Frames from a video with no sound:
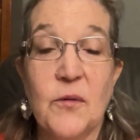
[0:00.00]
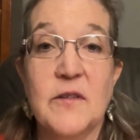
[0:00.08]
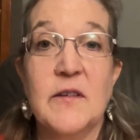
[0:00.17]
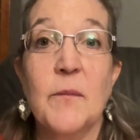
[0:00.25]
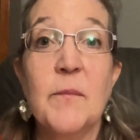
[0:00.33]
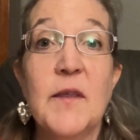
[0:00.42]

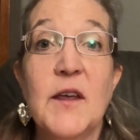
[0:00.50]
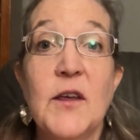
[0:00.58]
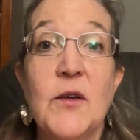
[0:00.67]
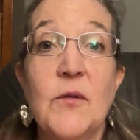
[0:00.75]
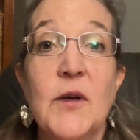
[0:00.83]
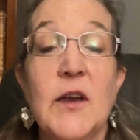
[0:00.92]
something
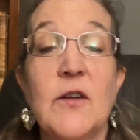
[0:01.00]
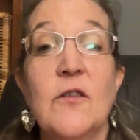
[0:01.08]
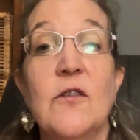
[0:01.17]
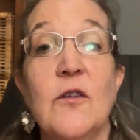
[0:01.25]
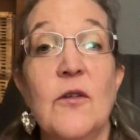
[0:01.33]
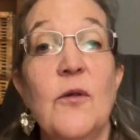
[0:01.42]
you can
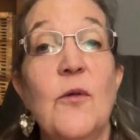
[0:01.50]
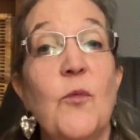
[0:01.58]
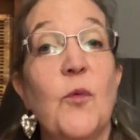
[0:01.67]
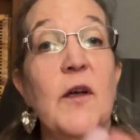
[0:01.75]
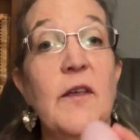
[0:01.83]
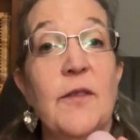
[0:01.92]
do
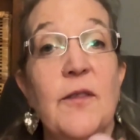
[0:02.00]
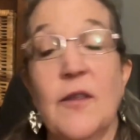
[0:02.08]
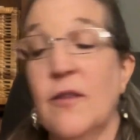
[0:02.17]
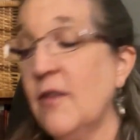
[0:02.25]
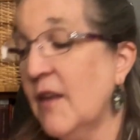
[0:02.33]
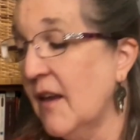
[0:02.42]
with
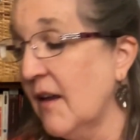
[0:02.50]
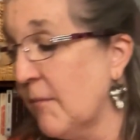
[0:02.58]
the